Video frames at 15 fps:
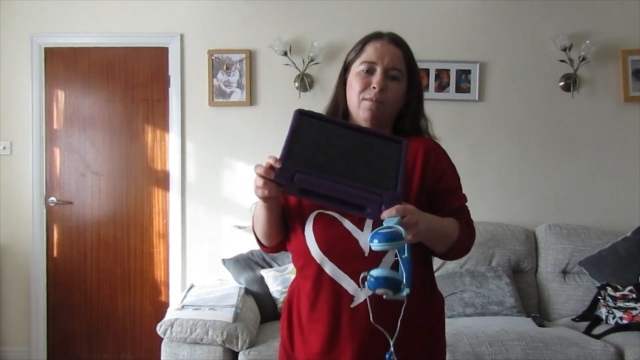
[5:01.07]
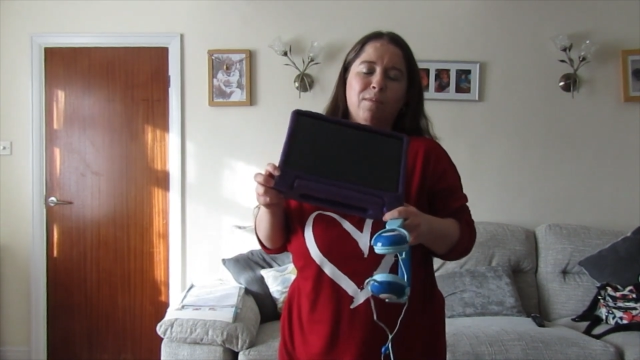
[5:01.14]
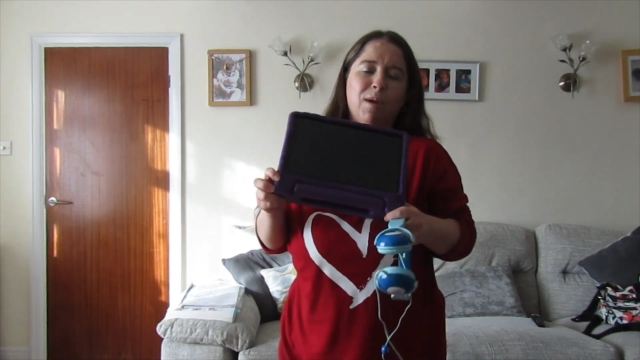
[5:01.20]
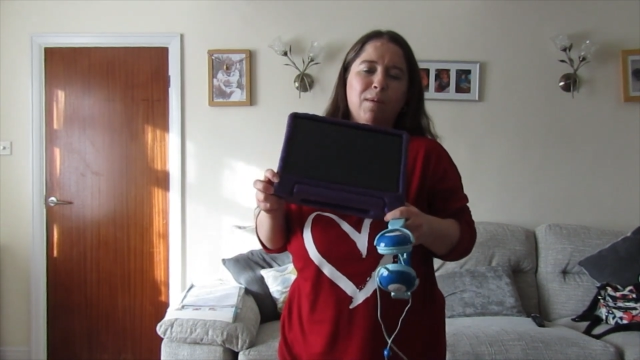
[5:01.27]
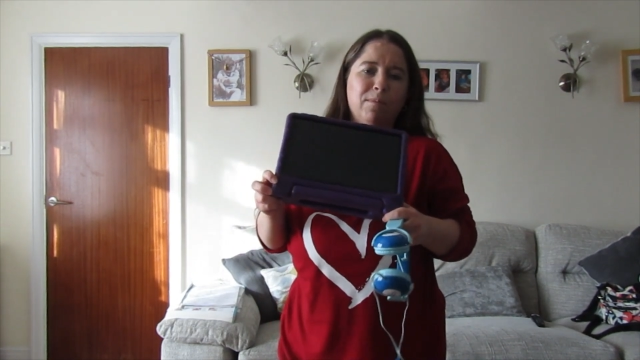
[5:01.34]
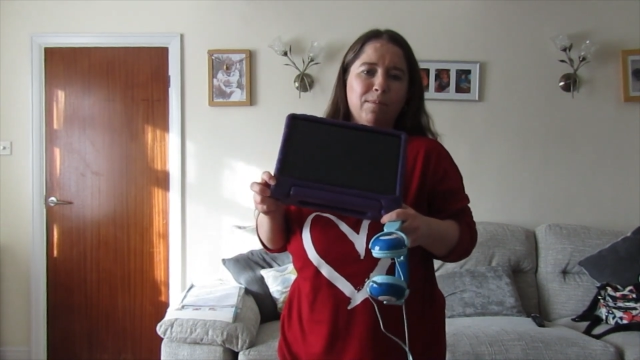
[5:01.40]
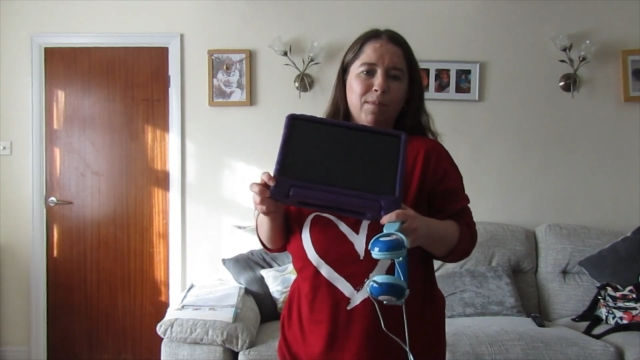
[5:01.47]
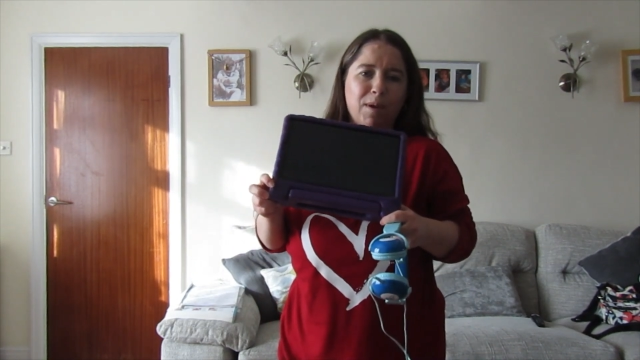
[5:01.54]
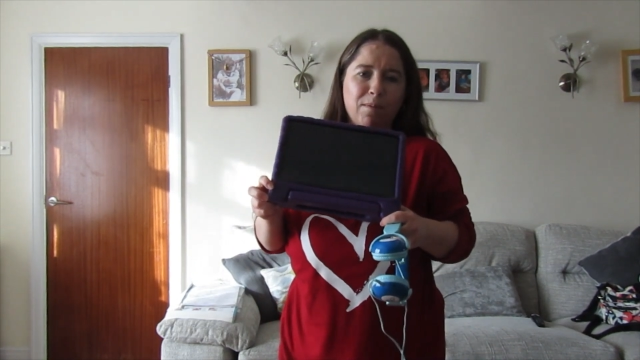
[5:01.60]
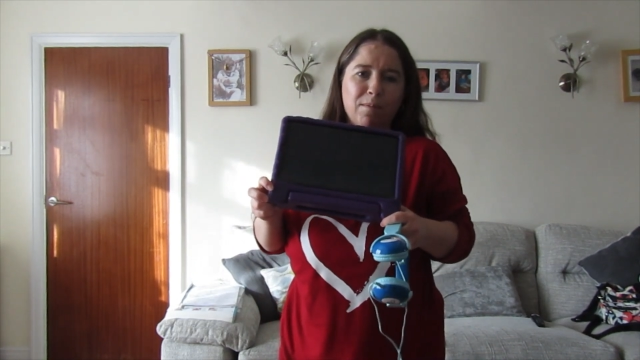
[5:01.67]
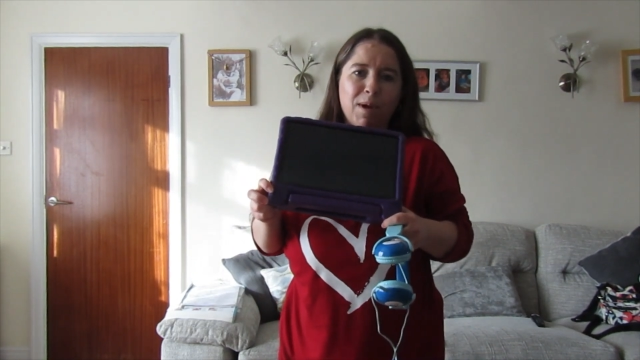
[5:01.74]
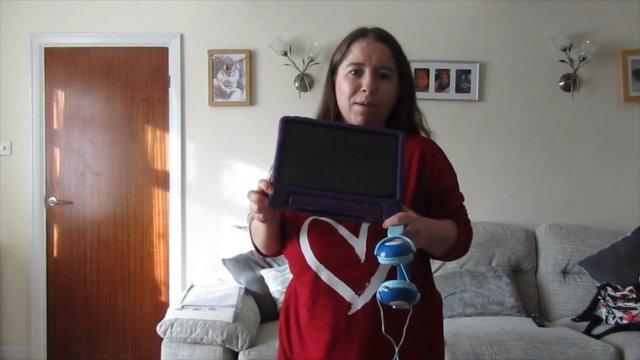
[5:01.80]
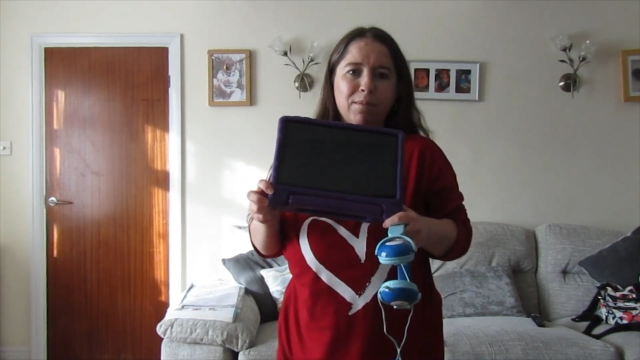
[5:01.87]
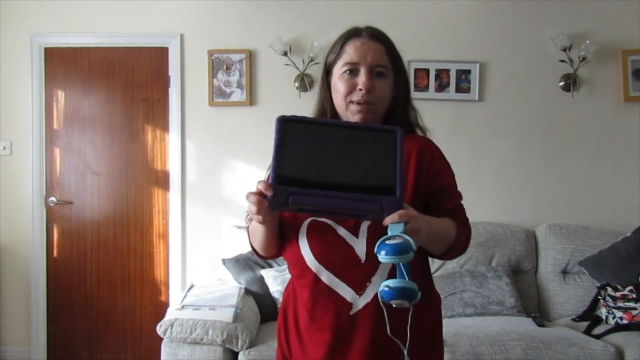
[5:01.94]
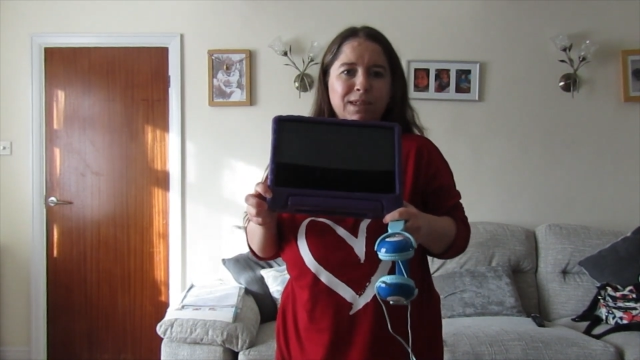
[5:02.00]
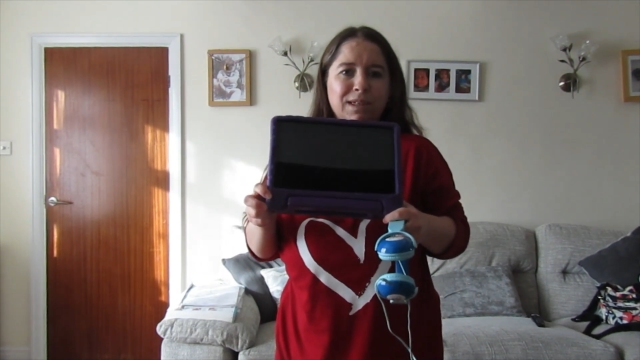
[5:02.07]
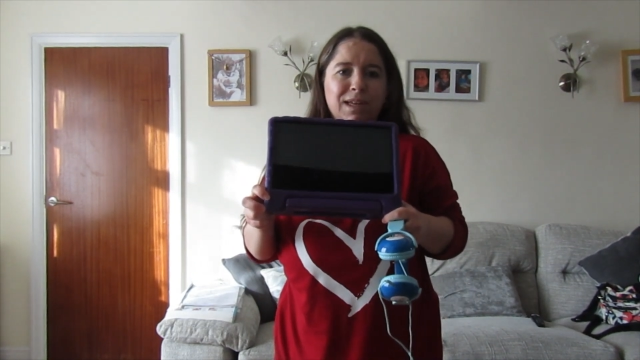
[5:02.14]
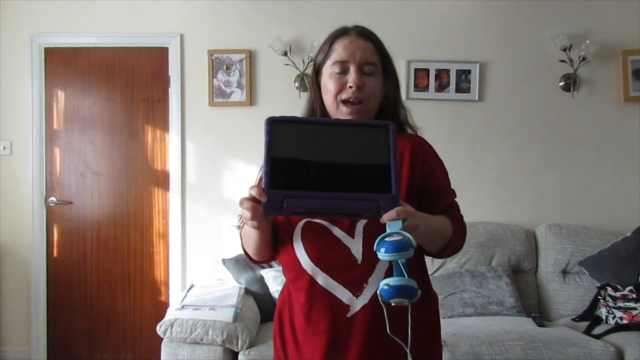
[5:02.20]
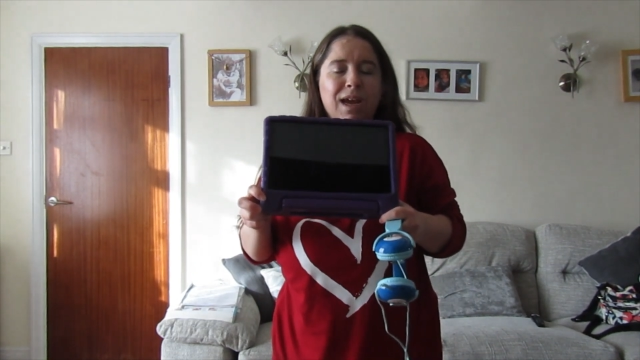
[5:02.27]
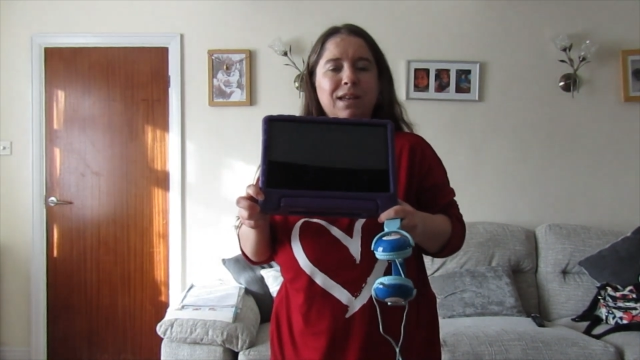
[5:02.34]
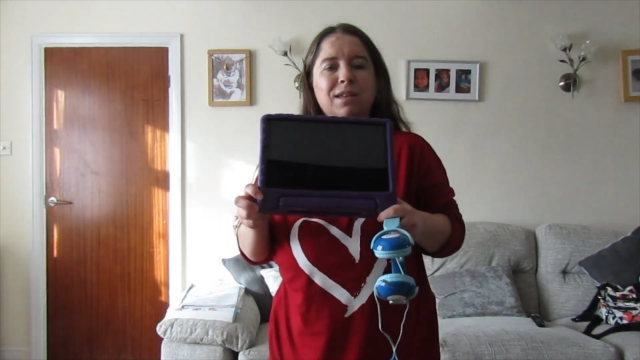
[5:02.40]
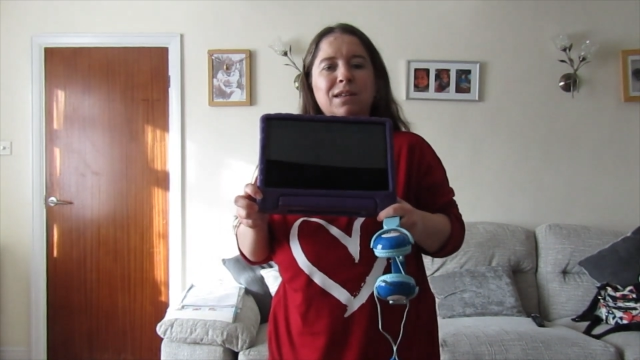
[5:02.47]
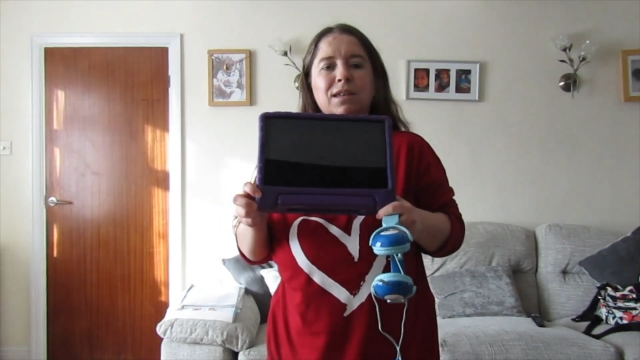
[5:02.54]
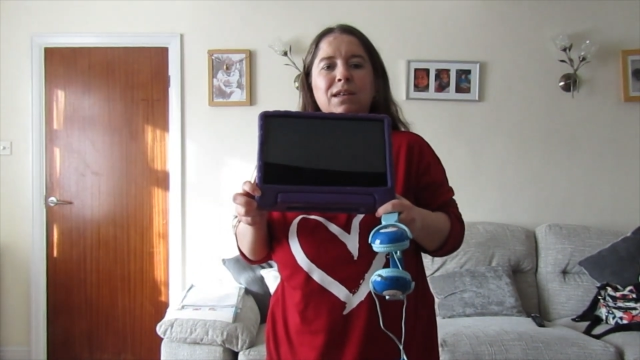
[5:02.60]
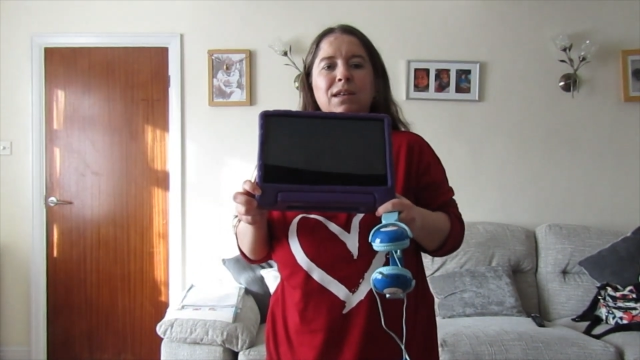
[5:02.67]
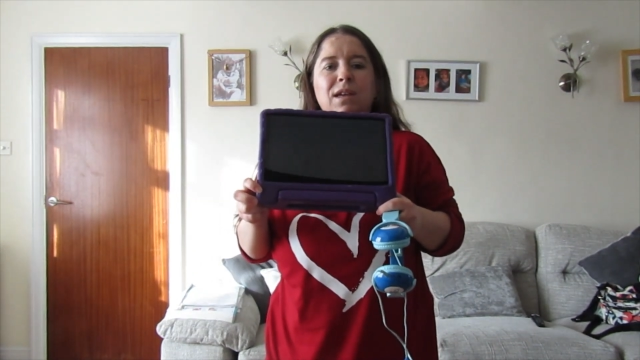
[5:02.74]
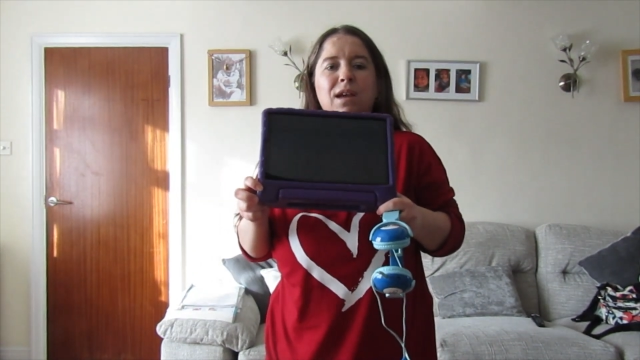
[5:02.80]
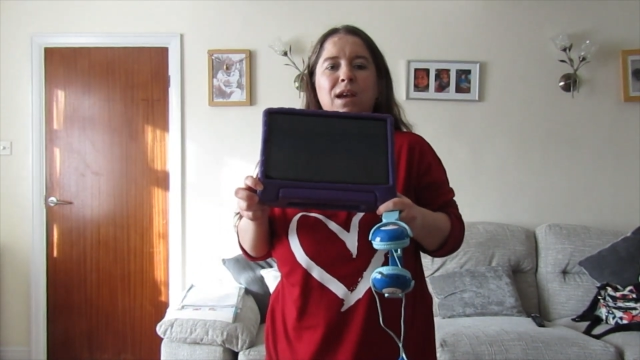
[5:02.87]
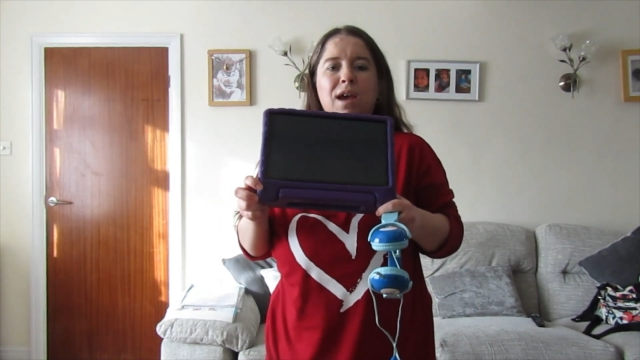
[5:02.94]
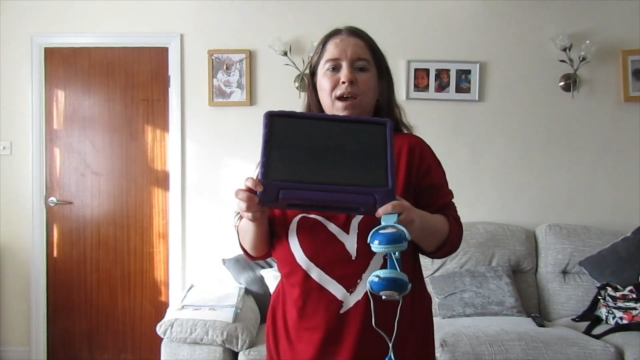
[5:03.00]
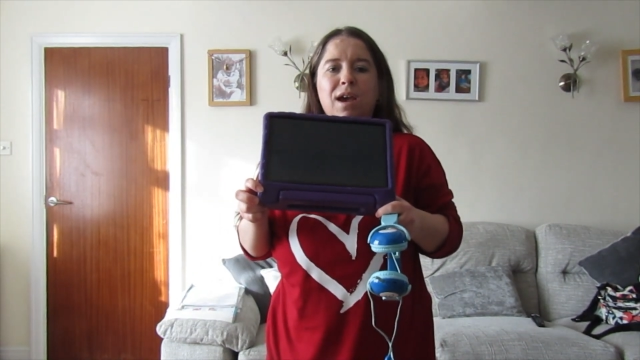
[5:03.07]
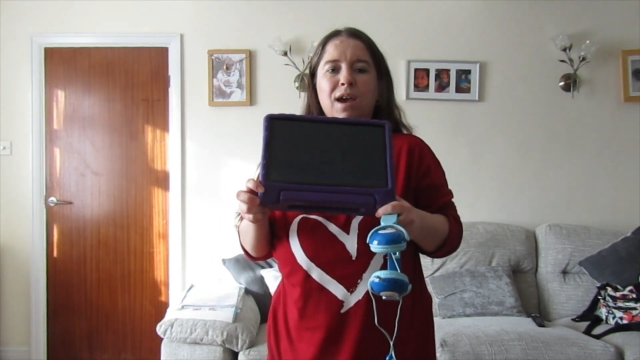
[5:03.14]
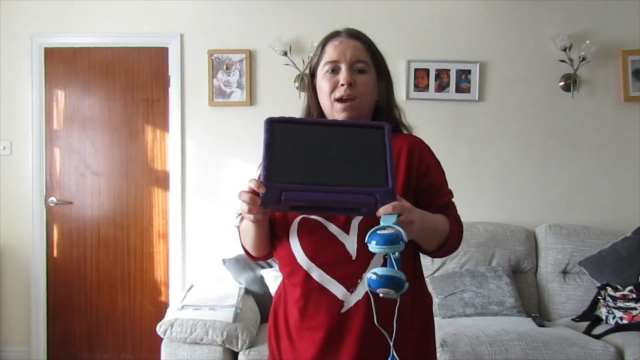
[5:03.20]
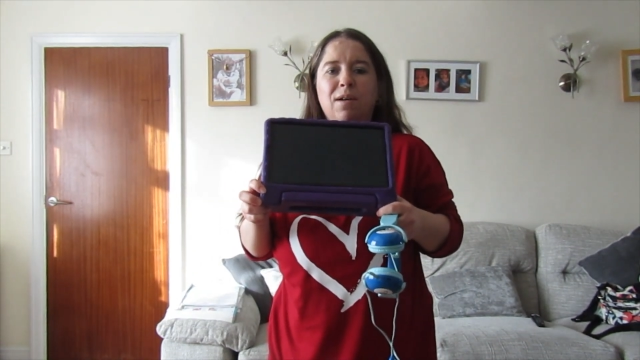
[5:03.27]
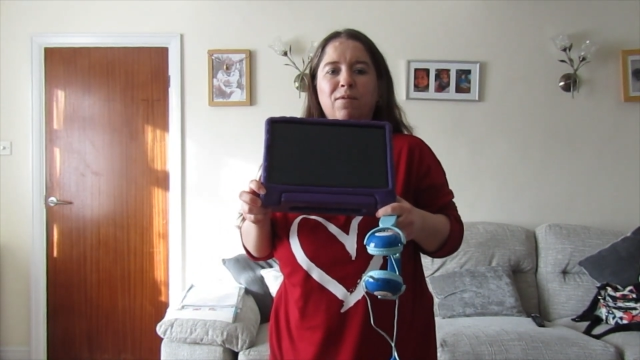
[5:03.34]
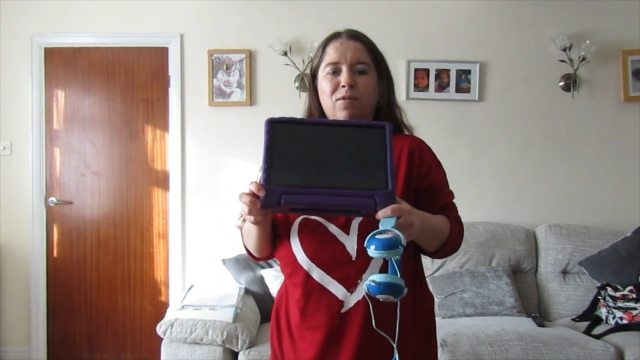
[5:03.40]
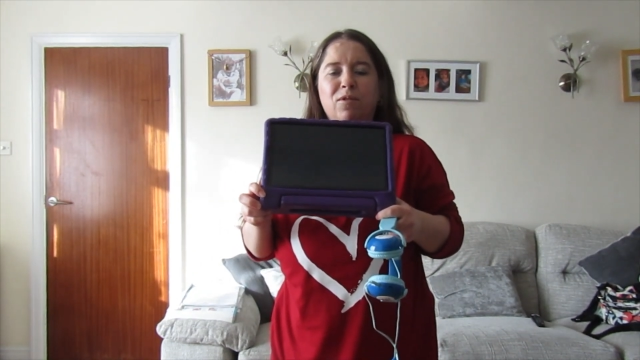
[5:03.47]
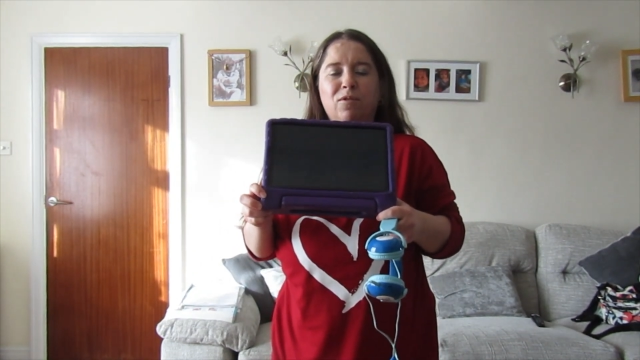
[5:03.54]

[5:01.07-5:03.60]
my mum, his nan. for